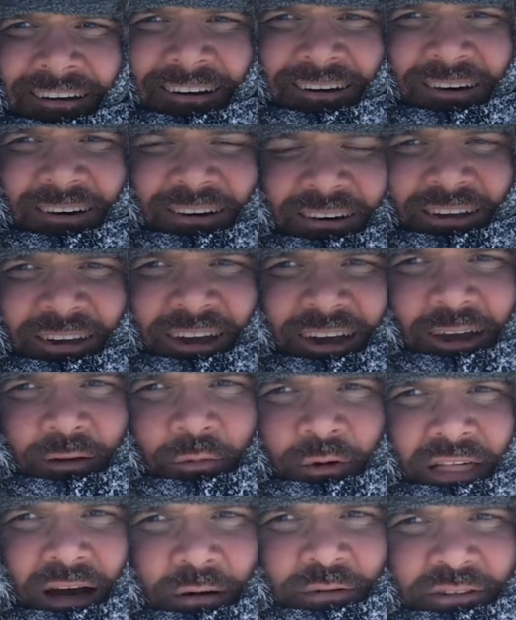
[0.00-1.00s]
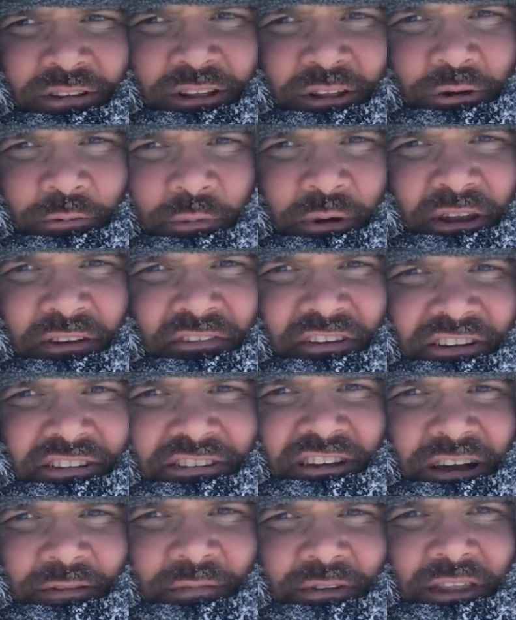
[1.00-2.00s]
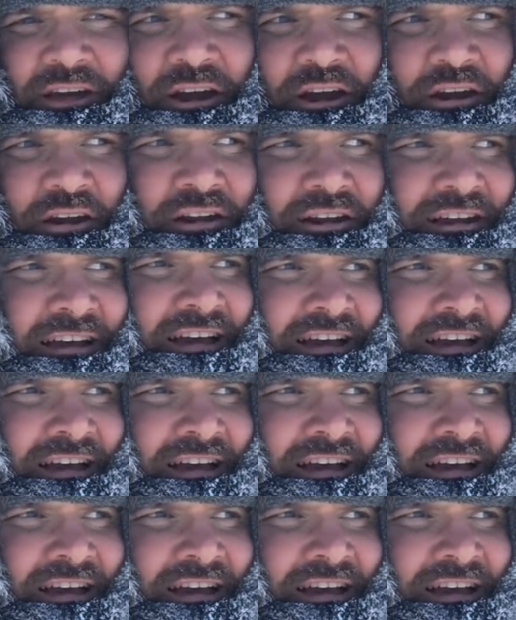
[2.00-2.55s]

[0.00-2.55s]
Okay, well, that was a little bit of excitement there.